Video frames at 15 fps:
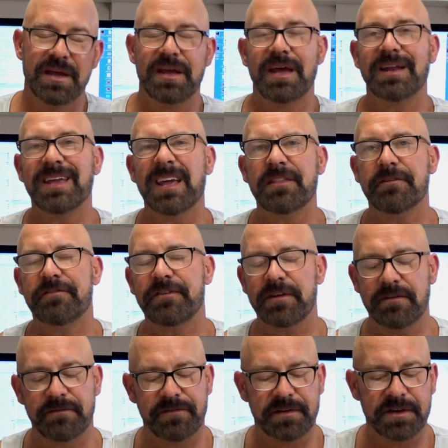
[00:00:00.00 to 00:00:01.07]
And again, the fit
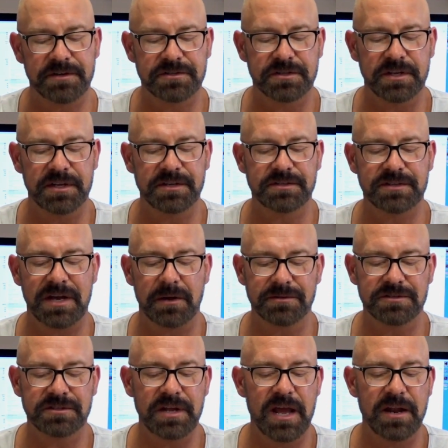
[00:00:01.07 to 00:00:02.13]
and finish is
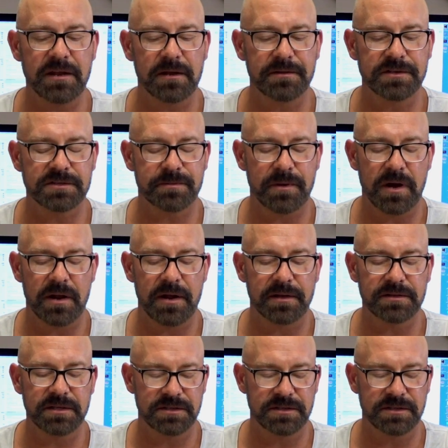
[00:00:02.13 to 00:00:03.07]
outstanding on this product.